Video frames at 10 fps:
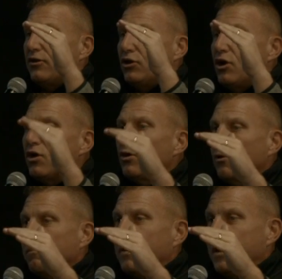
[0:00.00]
younger
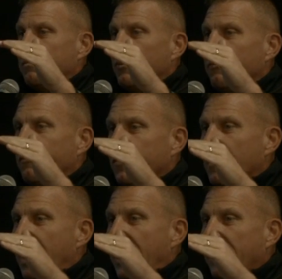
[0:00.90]
people feel
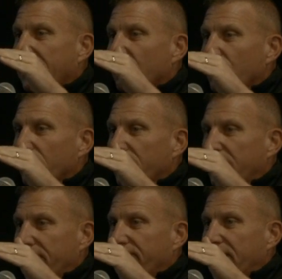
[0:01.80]
like, well,
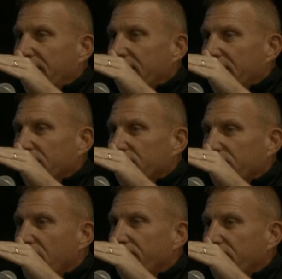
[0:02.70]
giving is
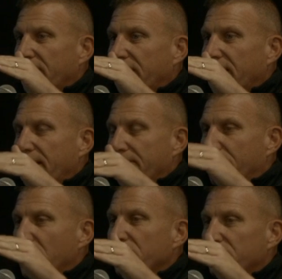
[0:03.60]
something and
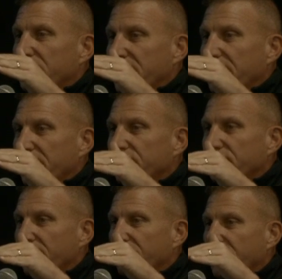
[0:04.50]
budgeting is
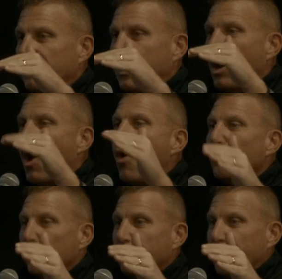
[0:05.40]
something that
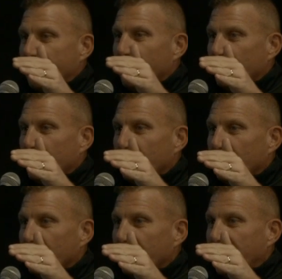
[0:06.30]
older people do.
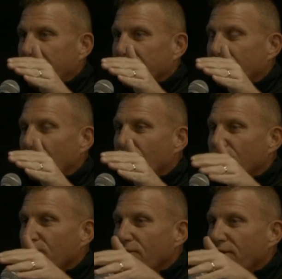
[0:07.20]
And
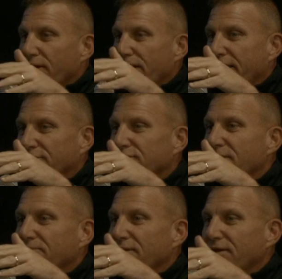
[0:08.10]
so it's
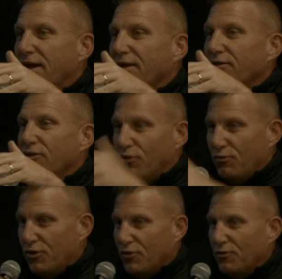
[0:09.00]
something that you
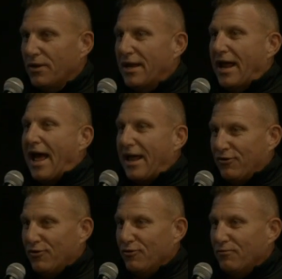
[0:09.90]
do and I
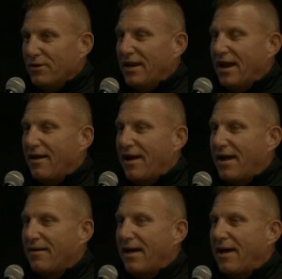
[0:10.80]
do. But
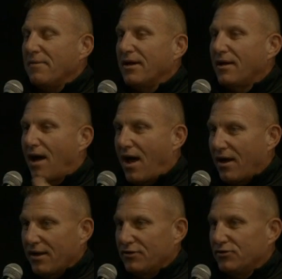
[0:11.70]
now I'm in
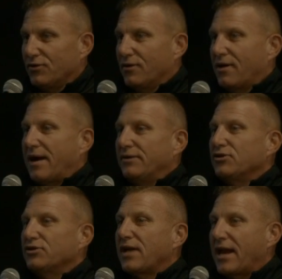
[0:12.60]
college, or I
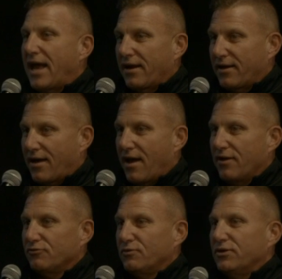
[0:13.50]
just got out of
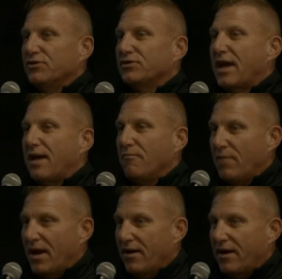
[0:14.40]
college. We just got
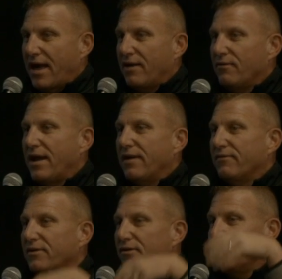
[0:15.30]
married. I don't have
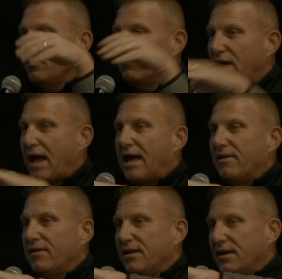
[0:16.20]
to, you know,
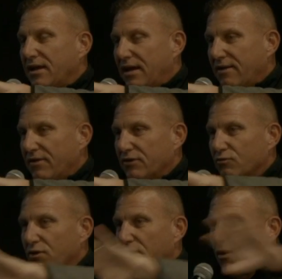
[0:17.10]
tithing and giving is
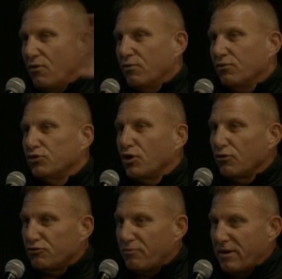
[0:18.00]
what older
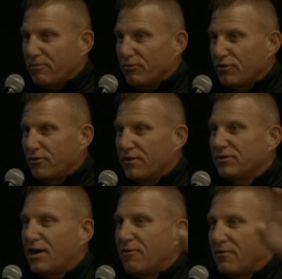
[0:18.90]
church people do. That's
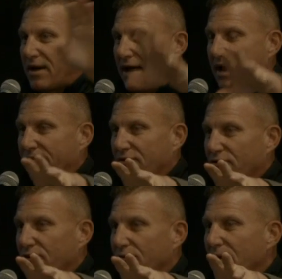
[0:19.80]
not what I have to
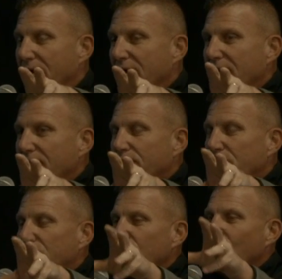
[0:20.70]
do.
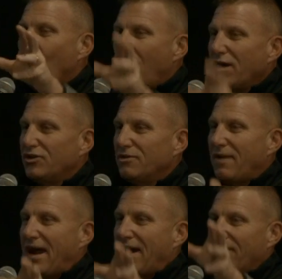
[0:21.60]
But you watch them,
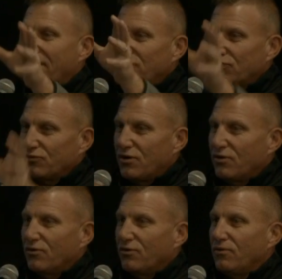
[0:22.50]
how they
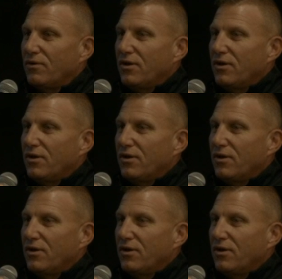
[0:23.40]
struggle